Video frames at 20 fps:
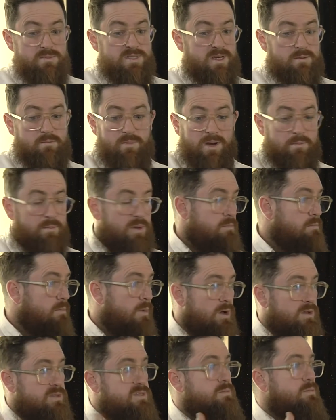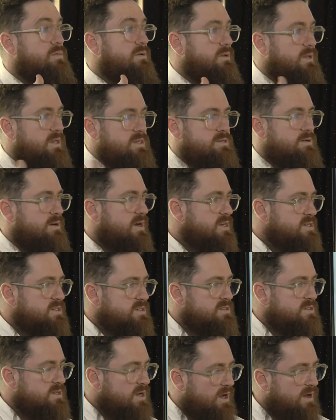that might be multiple
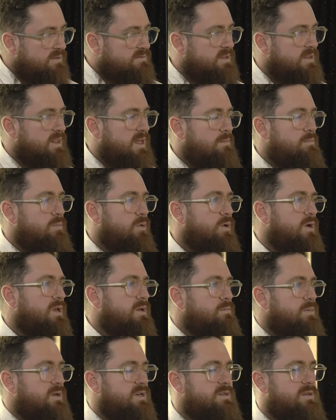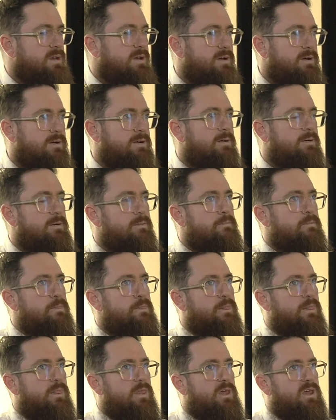iterations after that point, but
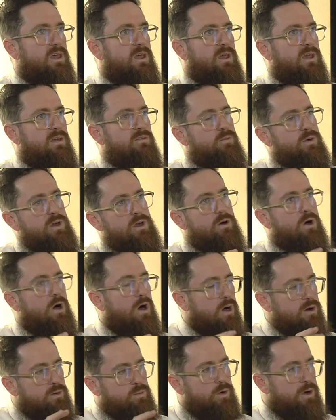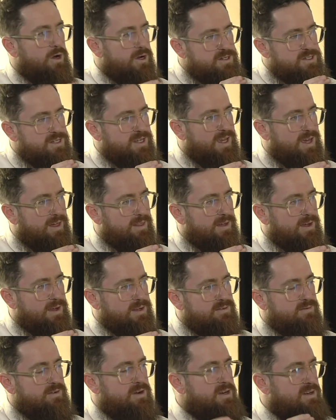if we can't work together,
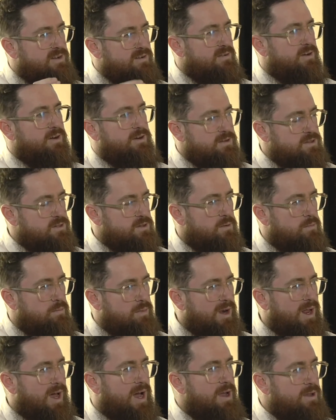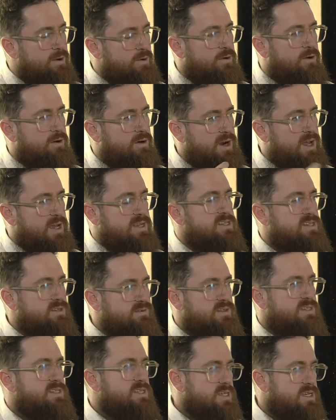it's very difficult to apply your
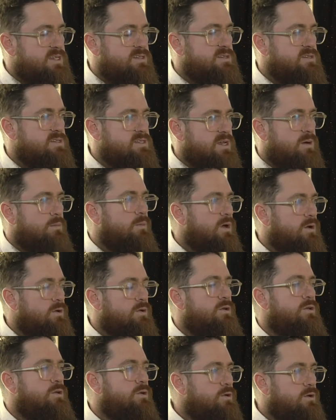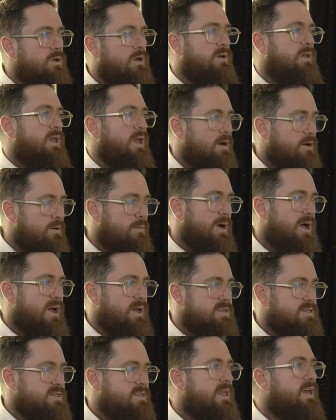creativity to someone who you don't care
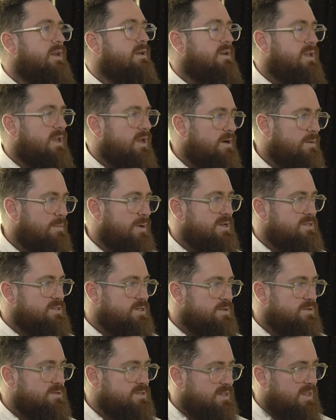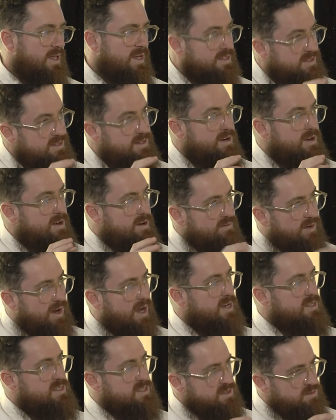about and they don't care about you. So that's, for
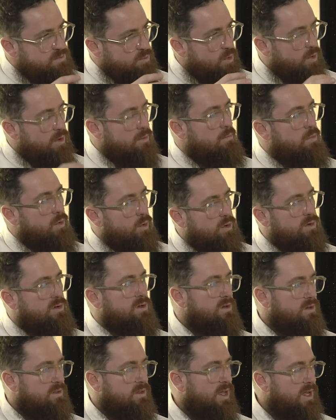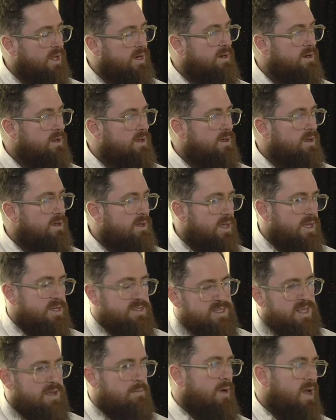us, is more important than,
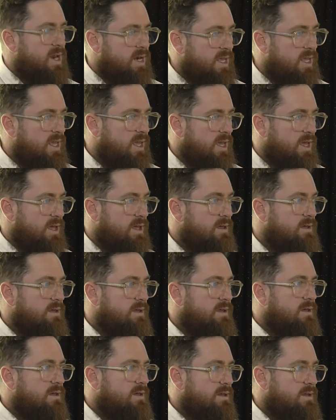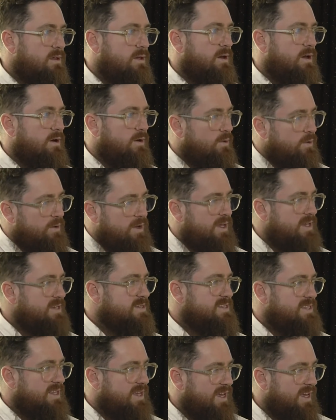is there money here?
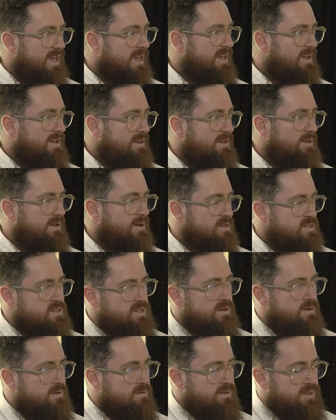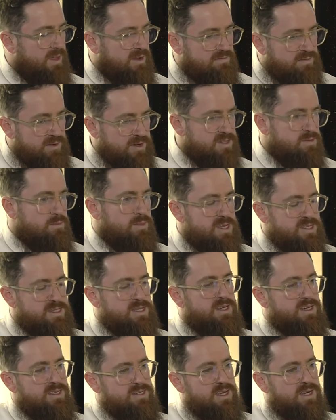Is there, so that first
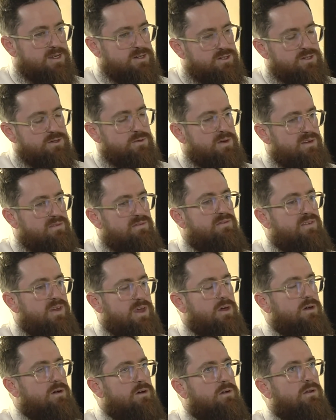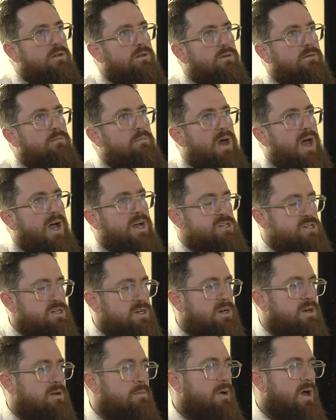meeting is like, do we feel
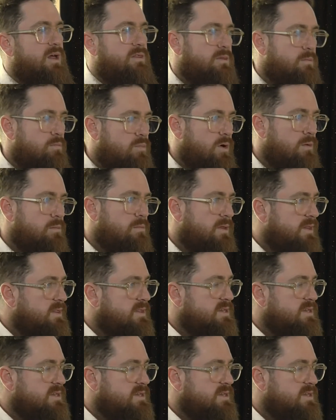passionate about the problem that